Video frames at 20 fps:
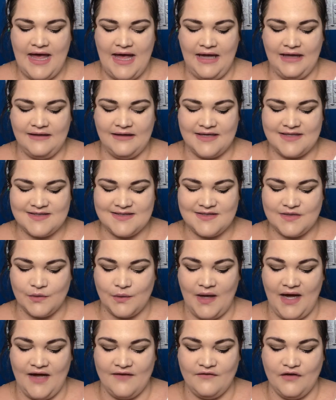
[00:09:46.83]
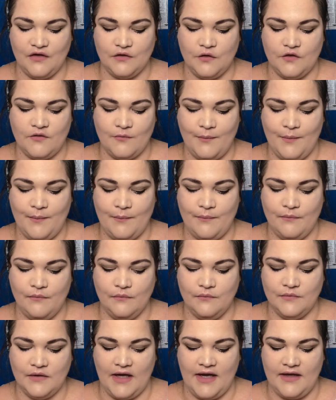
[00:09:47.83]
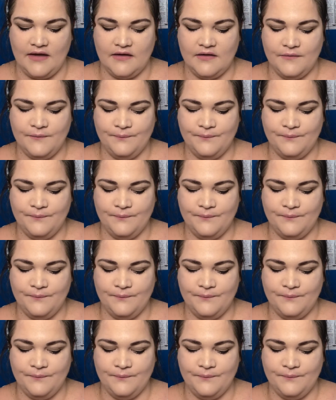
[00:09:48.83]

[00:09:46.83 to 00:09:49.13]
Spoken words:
and they still have a lot of like